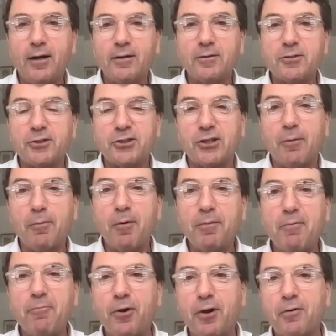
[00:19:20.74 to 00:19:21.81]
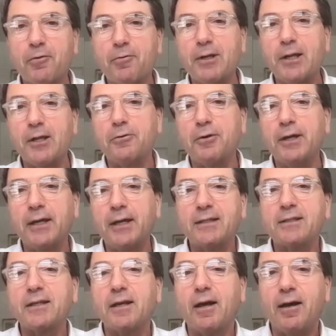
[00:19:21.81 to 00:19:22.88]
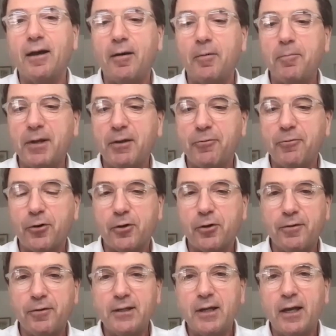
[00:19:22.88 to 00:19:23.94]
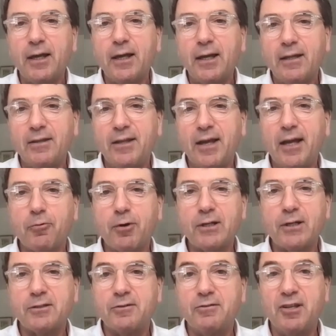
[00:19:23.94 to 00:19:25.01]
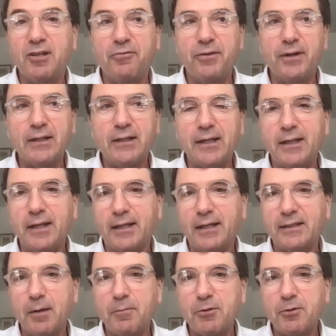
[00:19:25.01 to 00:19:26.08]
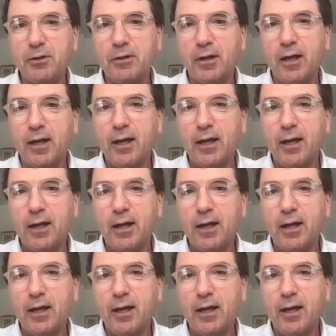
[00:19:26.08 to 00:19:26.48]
Some of them were already doing it before COVID. That was definitely the exception.